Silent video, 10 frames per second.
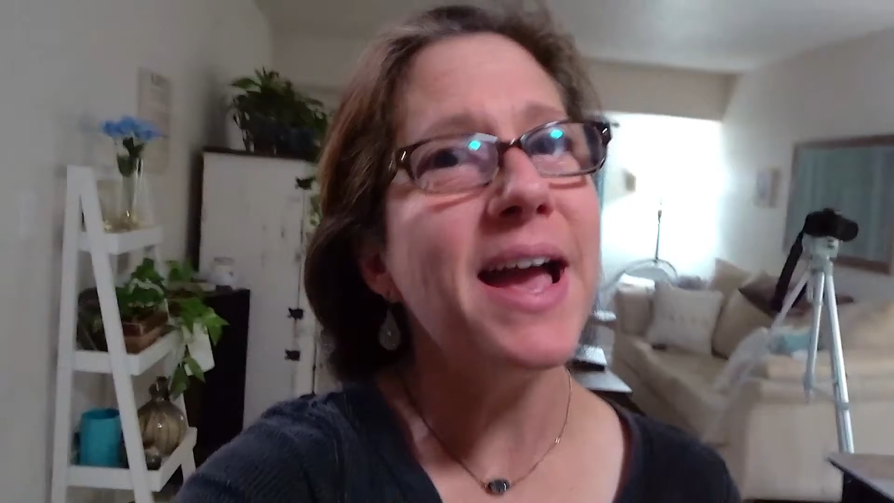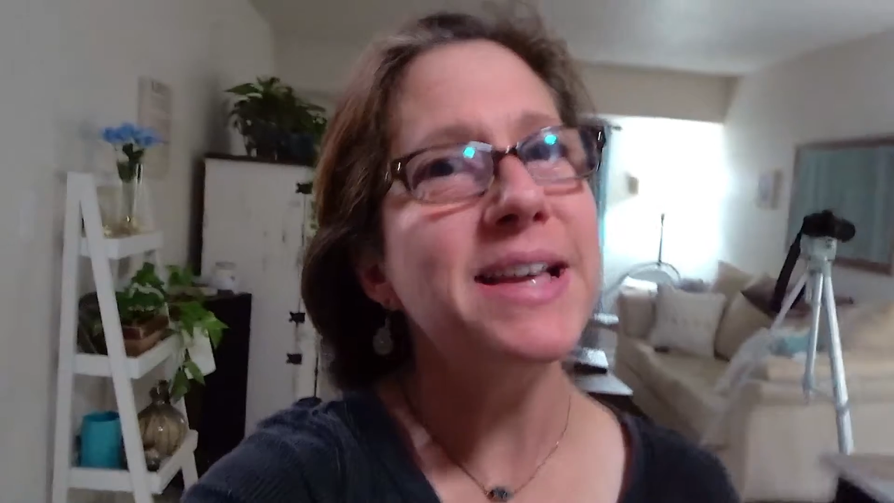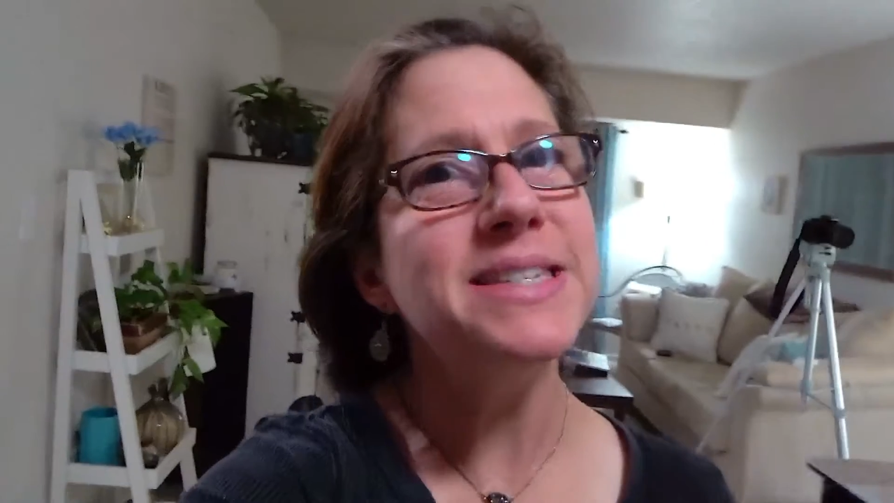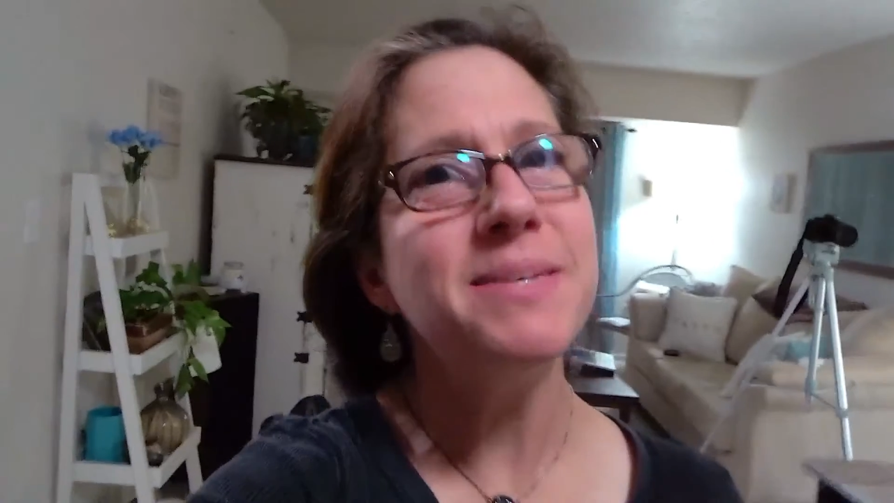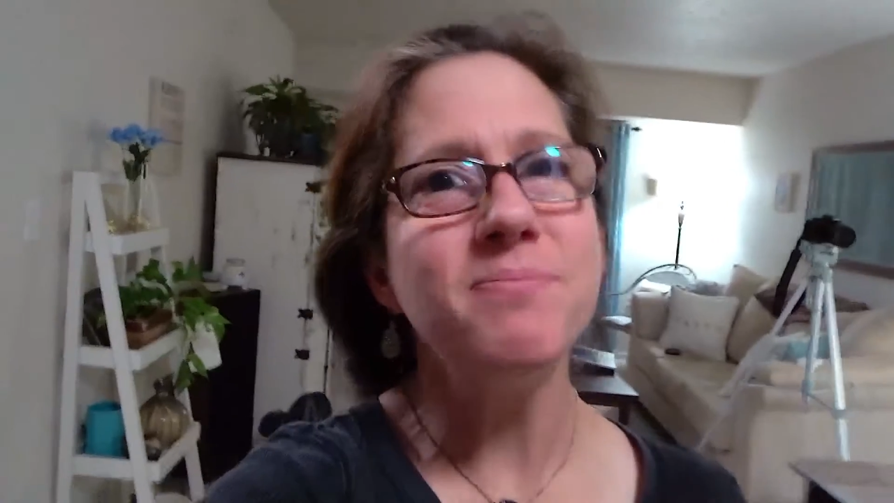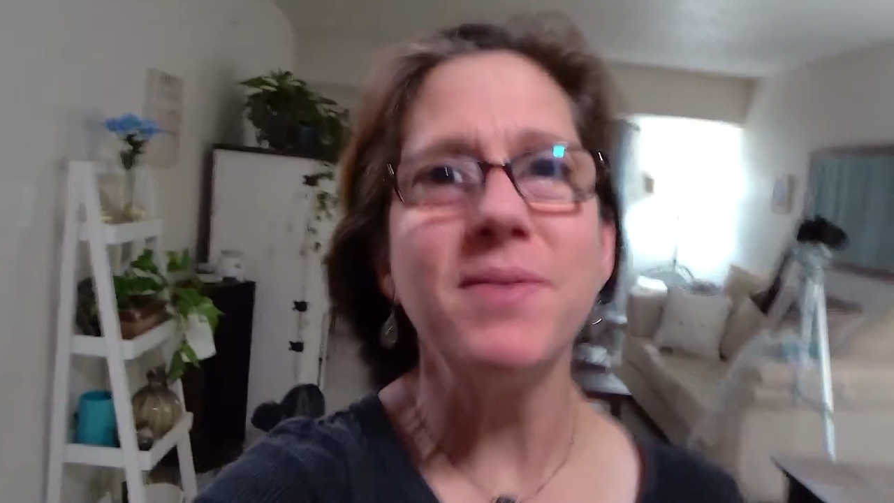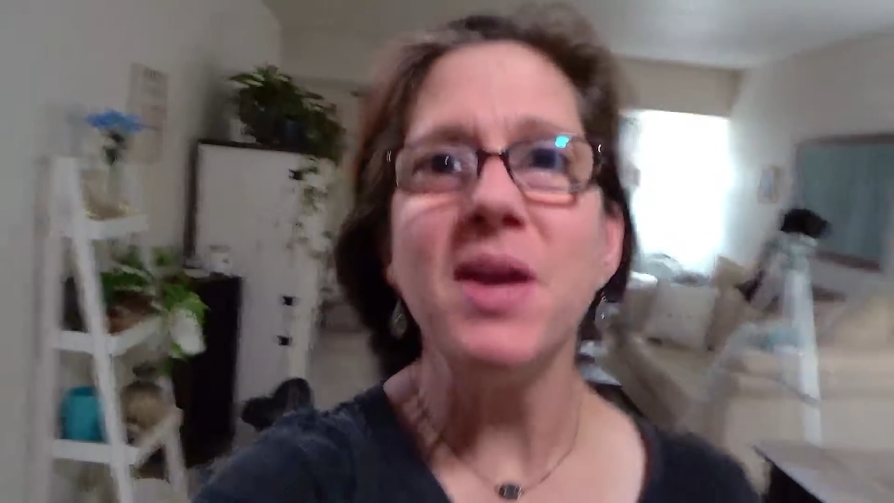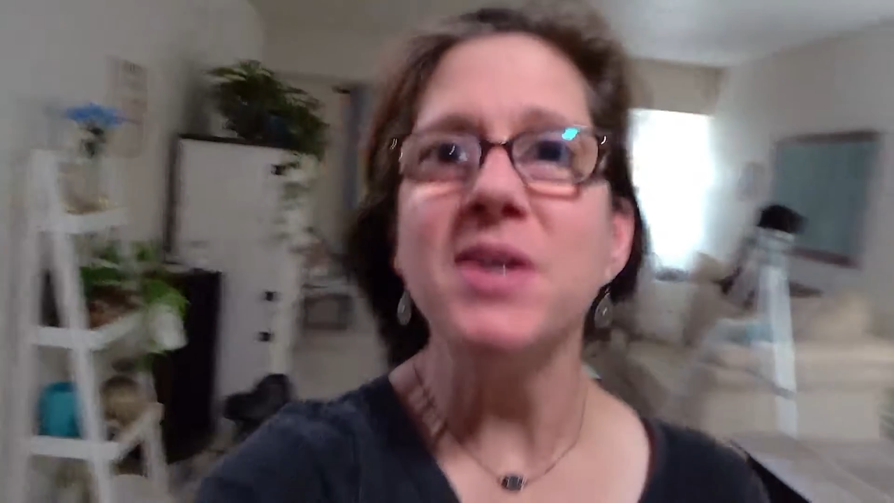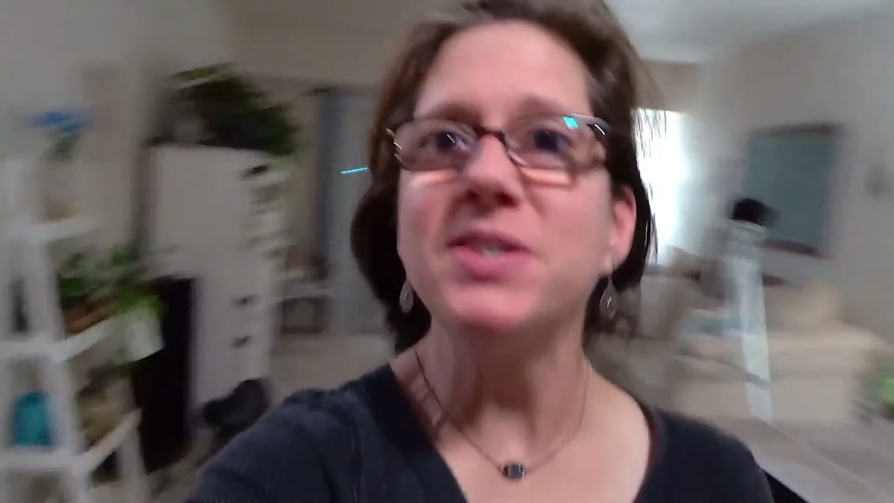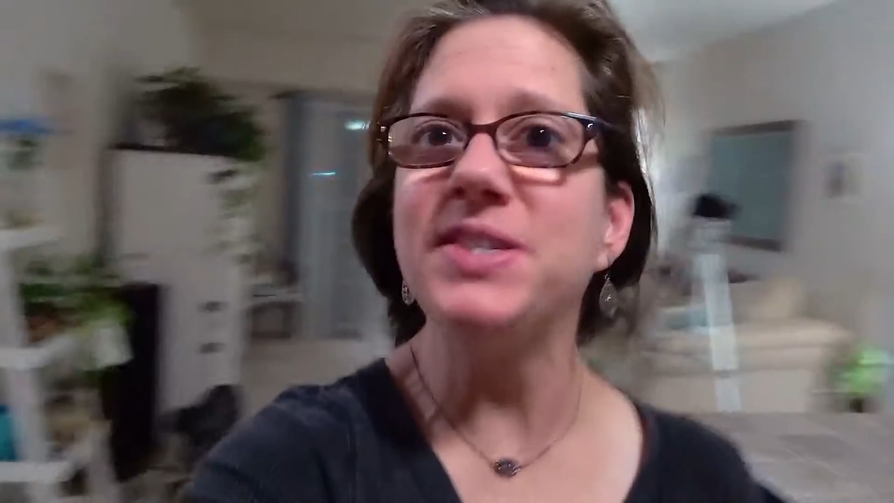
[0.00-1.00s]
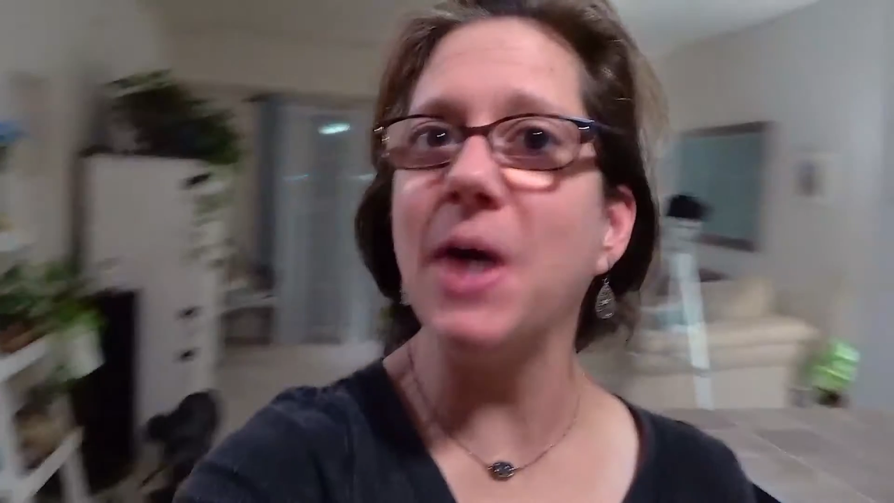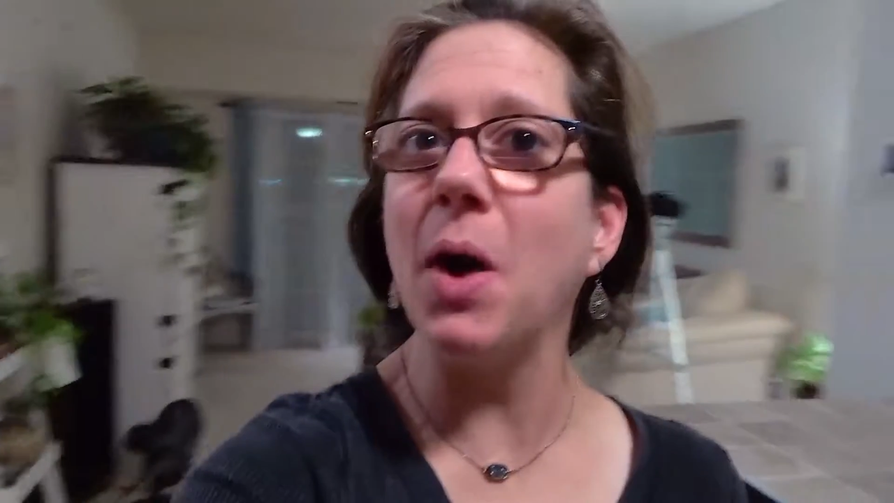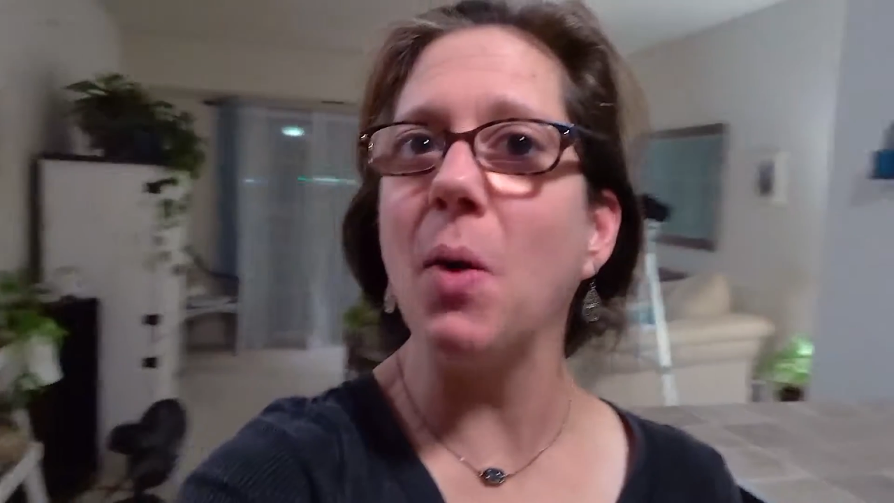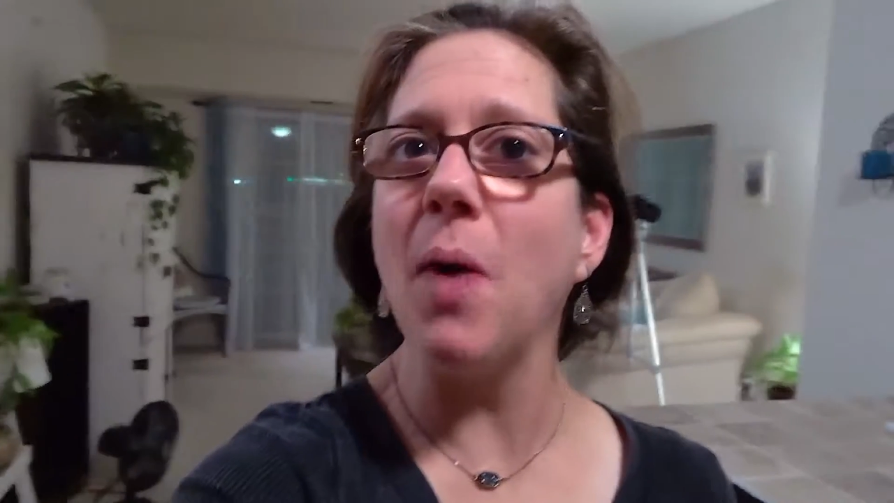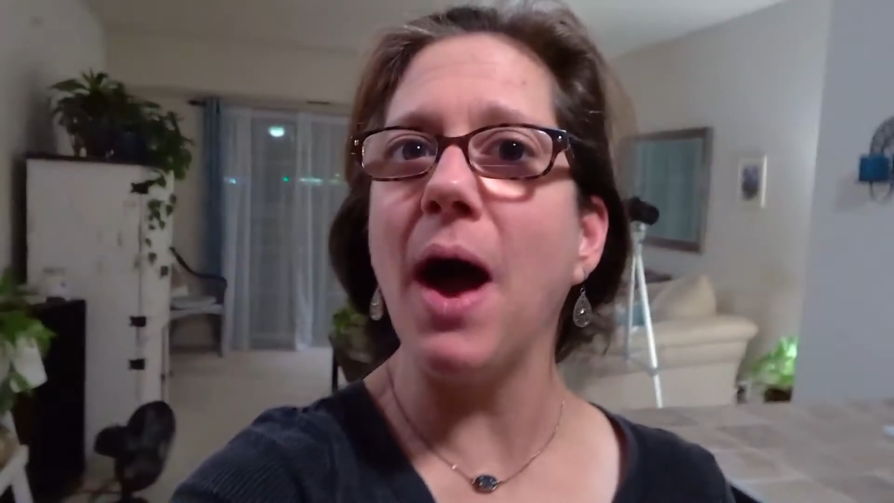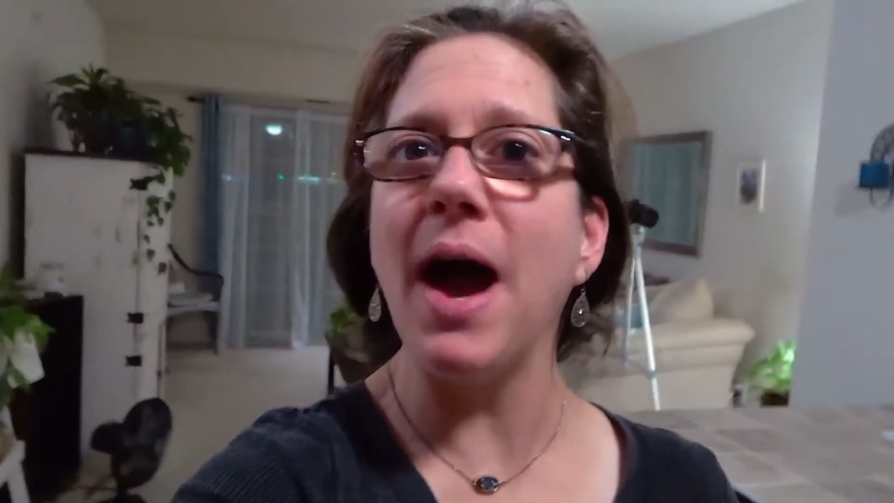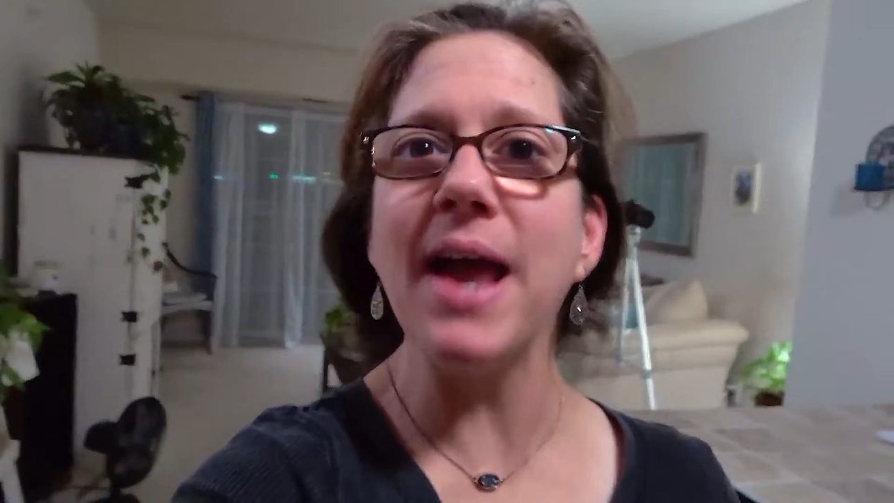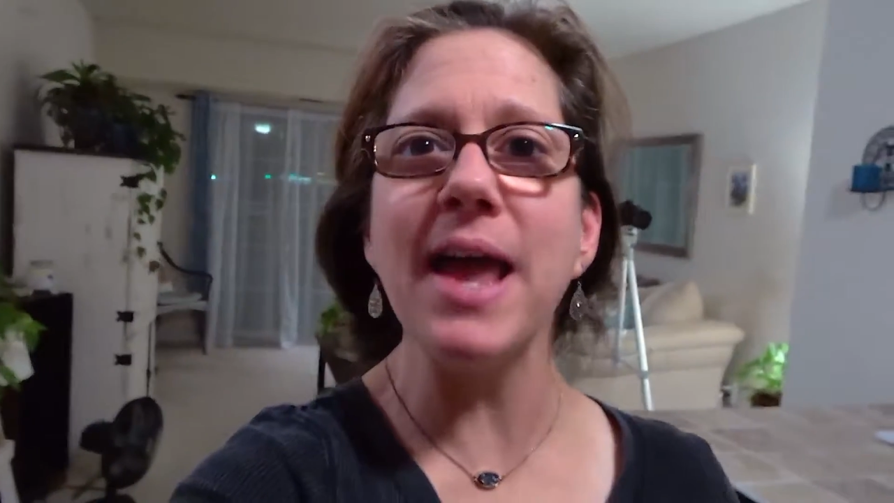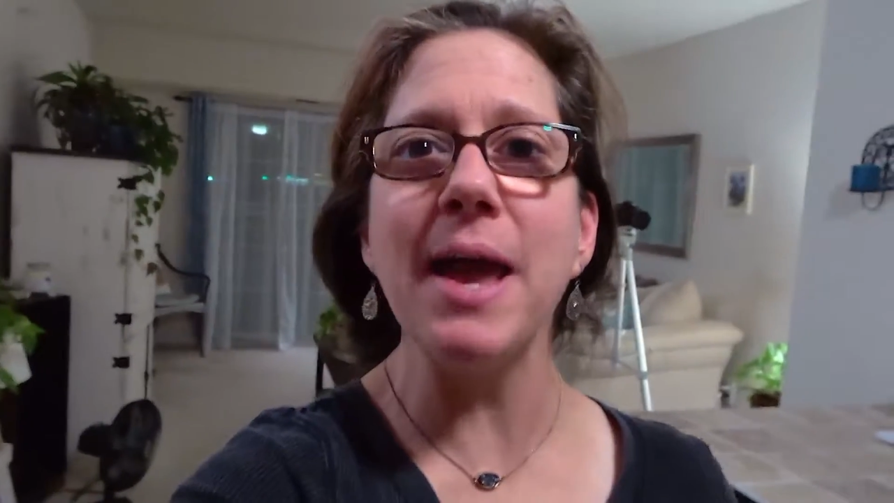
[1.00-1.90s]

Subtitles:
guys, so I